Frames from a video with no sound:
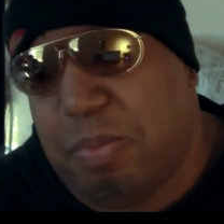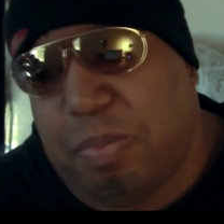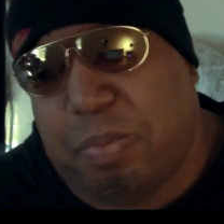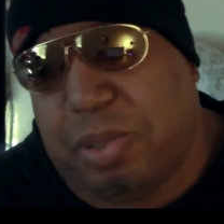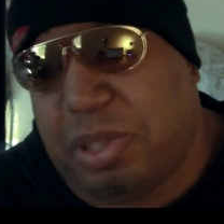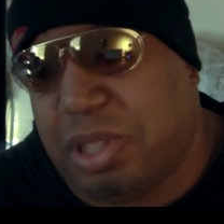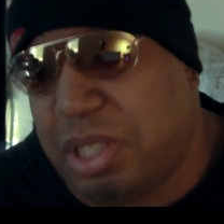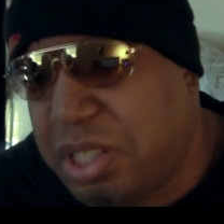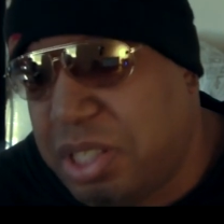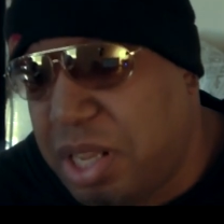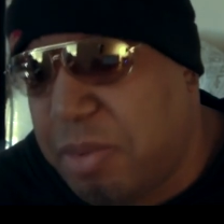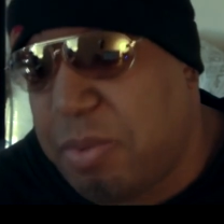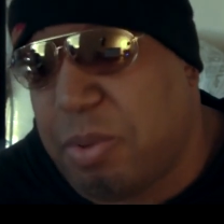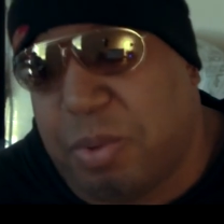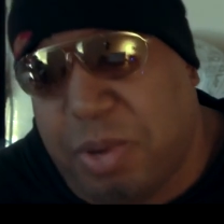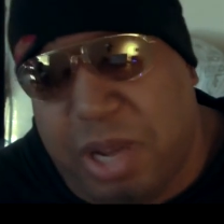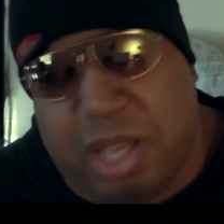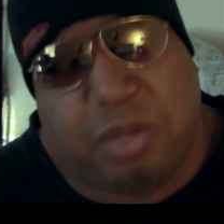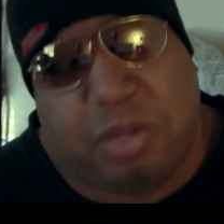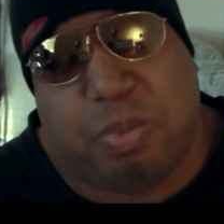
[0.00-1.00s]
but the
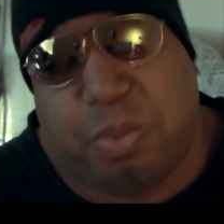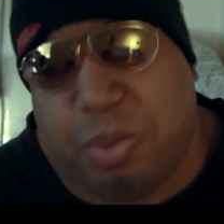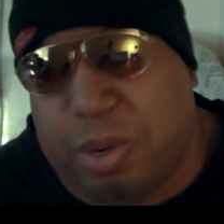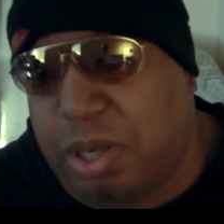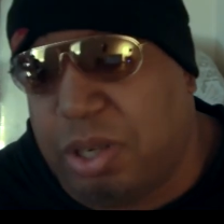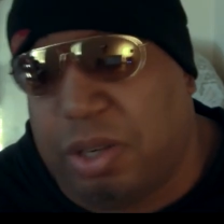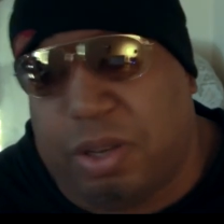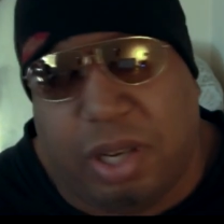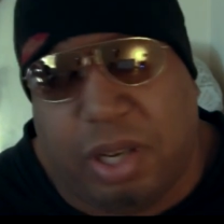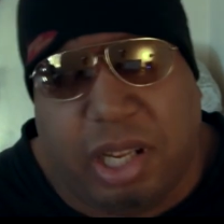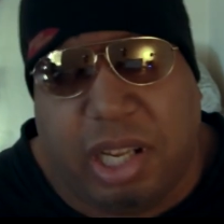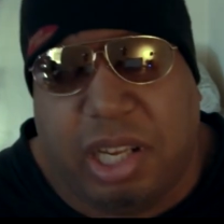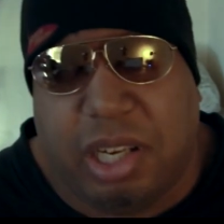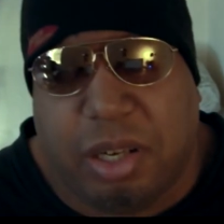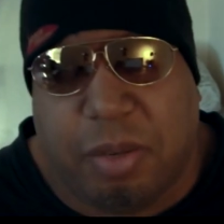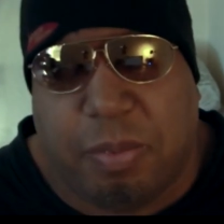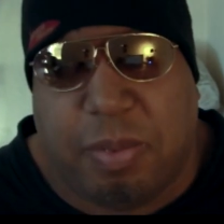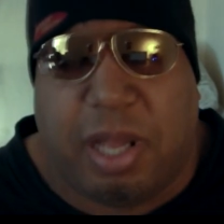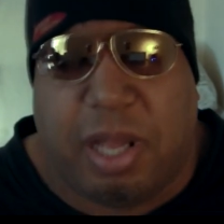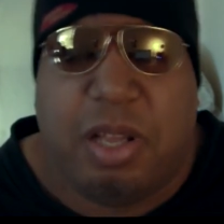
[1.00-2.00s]
Democrats weren't going to
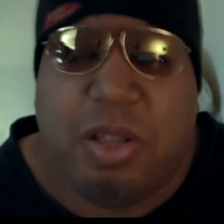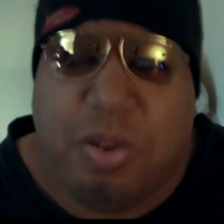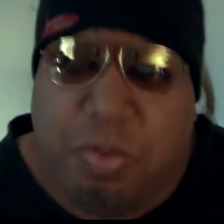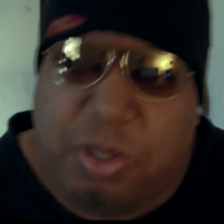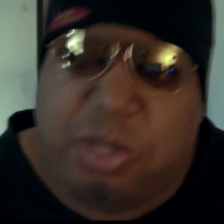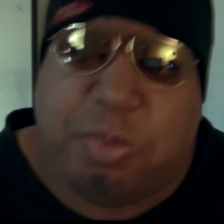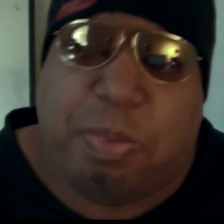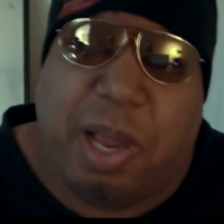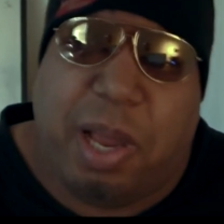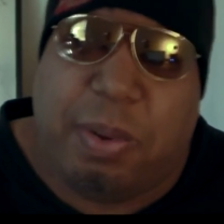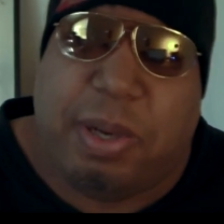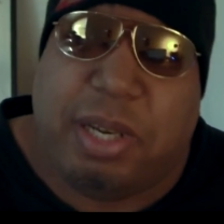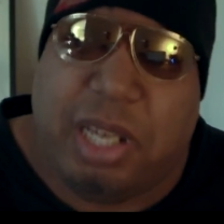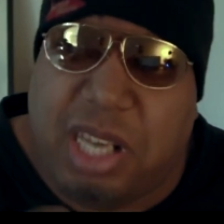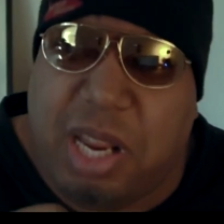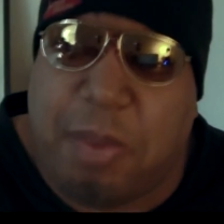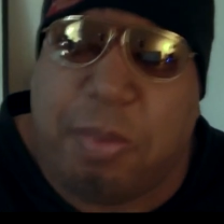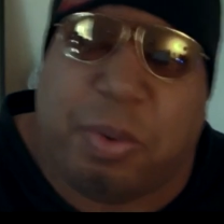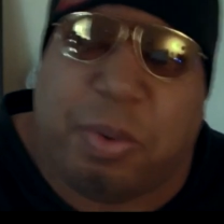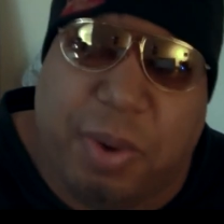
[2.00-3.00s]
hear about it. Which, by the way, the
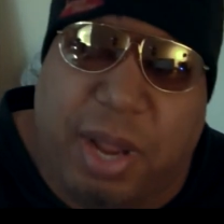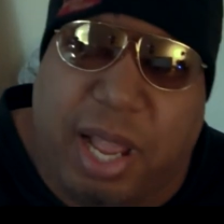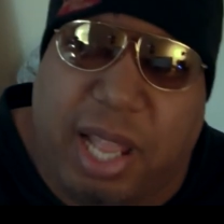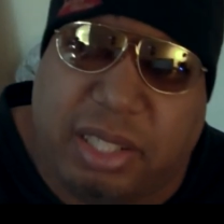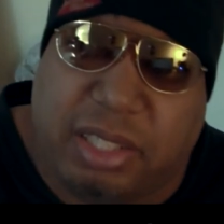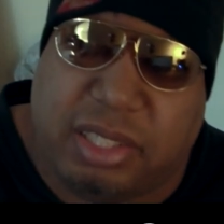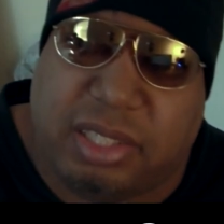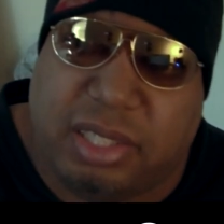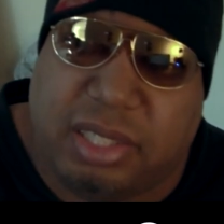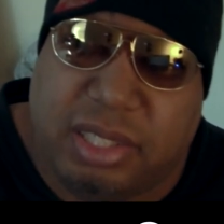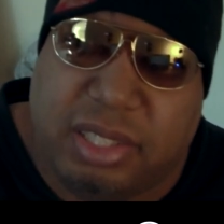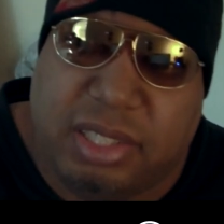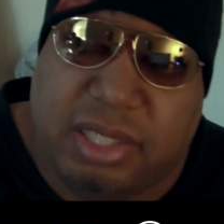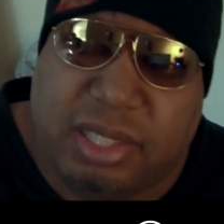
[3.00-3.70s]
Democrats